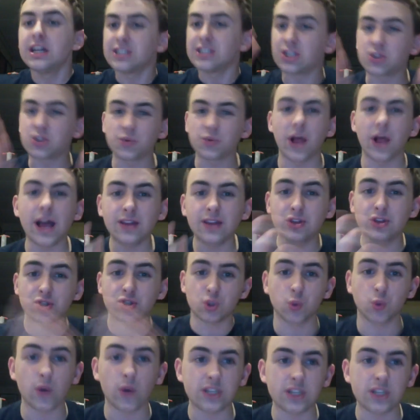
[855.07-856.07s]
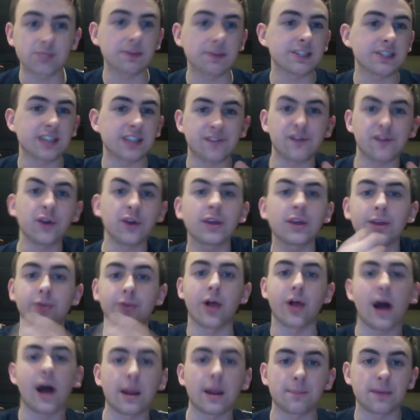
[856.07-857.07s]
Did you like the twist? Because I feel like a
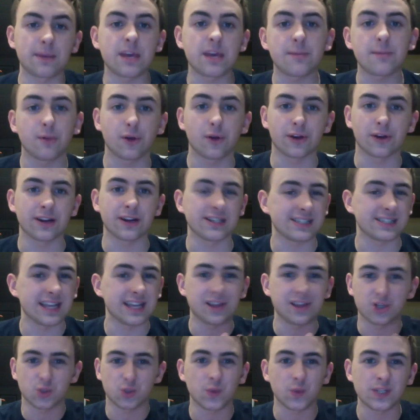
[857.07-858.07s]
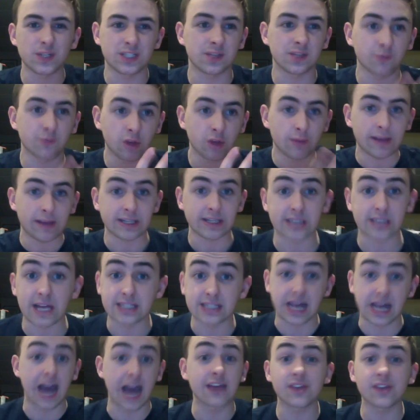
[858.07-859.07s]
lot of people are going to say the twist didn't really make
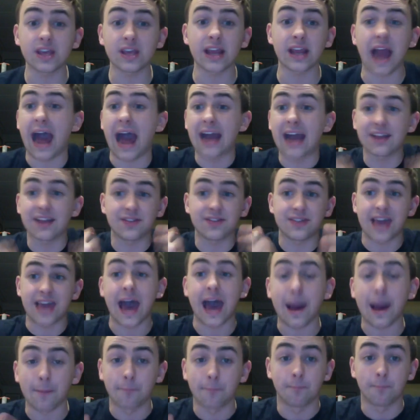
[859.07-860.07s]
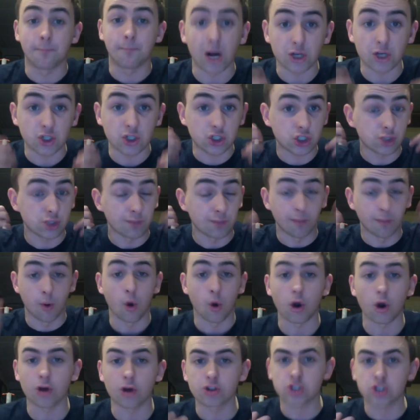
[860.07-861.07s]
sense. I think it added that much
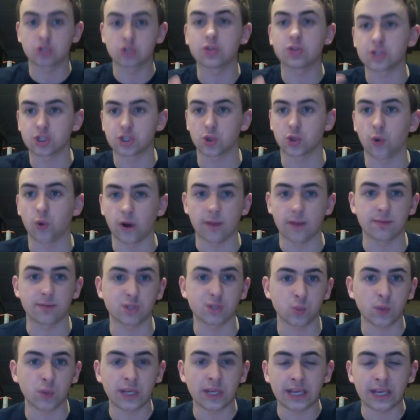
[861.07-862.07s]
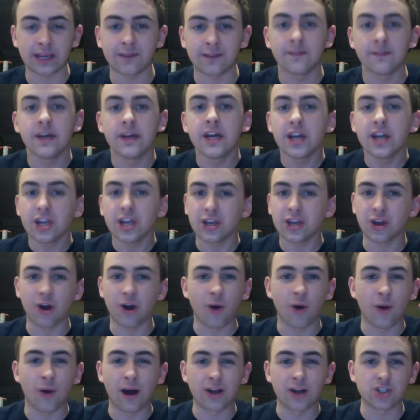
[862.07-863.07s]
more to the story between, you
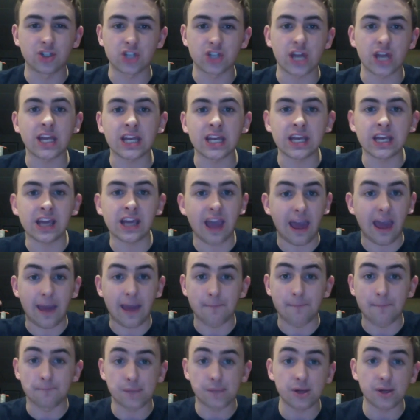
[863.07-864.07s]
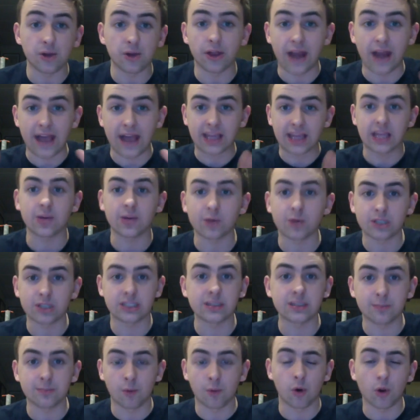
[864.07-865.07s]
know, Jenny and Bill, and I can't wait to
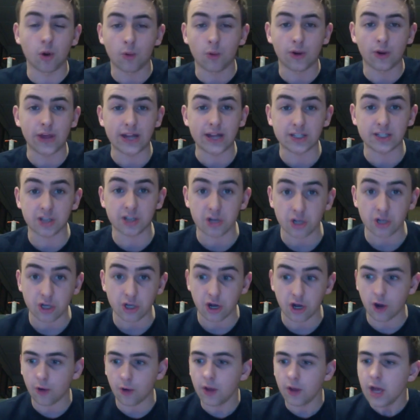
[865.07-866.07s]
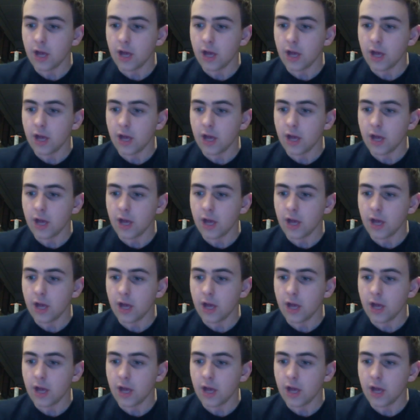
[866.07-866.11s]
see more where that's going to go.